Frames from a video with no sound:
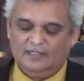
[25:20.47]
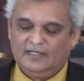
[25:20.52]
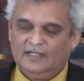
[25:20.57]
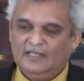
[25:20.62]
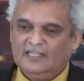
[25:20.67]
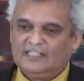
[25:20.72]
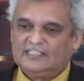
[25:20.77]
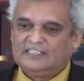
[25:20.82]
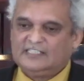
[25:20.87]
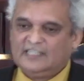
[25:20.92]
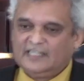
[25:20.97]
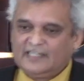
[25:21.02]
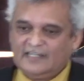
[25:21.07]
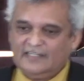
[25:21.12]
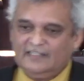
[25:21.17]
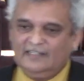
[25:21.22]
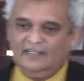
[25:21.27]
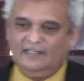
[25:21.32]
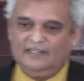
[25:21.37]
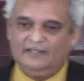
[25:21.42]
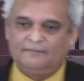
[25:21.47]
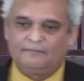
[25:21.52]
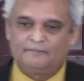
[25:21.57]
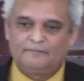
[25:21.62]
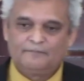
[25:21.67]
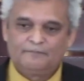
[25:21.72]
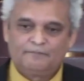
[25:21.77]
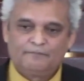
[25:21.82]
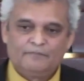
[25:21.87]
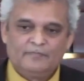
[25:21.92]
Secondly,
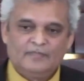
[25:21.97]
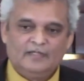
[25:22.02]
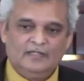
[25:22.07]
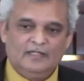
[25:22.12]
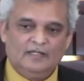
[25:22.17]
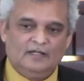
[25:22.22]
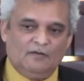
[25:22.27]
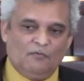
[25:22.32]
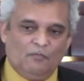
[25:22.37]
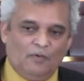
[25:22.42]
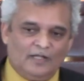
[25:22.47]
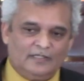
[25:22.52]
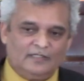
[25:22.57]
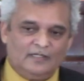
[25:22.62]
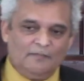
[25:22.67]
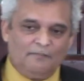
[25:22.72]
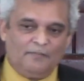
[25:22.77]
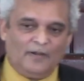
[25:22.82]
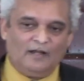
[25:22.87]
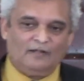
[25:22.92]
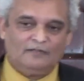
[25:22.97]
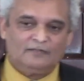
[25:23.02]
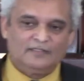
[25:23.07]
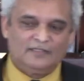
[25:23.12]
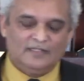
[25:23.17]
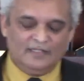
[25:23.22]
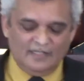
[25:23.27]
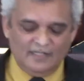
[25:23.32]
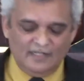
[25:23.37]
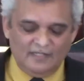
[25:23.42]
what about
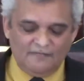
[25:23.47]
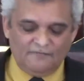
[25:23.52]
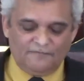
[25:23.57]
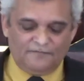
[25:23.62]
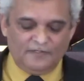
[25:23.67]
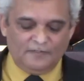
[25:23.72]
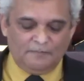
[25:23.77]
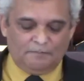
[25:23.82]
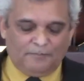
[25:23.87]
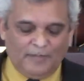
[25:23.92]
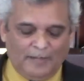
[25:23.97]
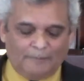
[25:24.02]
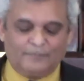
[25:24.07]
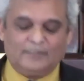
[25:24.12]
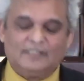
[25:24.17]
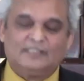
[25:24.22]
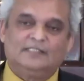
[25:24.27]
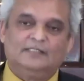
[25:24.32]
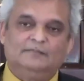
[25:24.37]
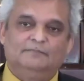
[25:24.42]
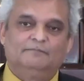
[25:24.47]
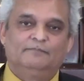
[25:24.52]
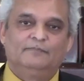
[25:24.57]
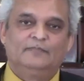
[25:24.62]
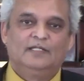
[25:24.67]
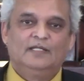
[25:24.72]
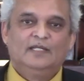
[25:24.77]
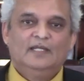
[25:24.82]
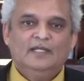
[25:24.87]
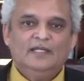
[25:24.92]
infant baptism?
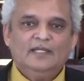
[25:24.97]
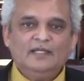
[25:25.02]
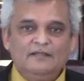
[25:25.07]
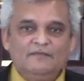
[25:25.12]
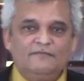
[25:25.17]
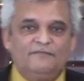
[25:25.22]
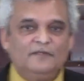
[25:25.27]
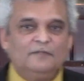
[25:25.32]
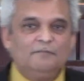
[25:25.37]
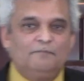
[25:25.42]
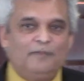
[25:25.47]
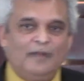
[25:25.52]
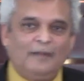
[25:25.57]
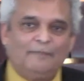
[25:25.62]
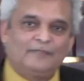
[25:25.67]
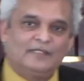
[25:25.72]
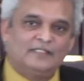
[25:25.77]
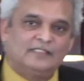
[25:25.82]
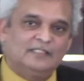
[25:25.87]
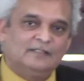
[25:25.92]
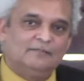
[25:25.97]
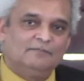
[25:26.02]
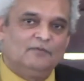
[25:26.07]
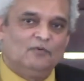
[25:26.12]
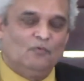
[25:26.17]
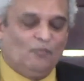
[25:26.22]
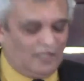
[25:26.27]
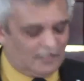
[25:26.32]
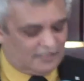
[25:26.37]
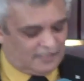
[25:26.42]
Infant baptism
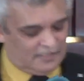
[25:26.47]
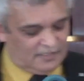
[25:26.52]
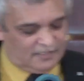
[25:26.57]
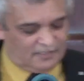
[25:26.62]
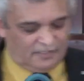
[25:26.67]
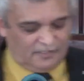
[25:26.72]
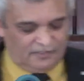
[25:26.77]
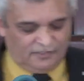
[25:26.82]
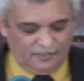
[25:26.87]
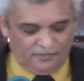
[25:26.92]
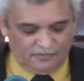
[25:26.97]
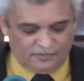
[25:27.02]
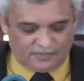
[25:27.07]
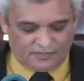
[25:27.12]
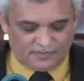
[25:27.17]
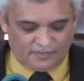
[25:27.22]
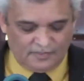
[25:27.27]
was introduced,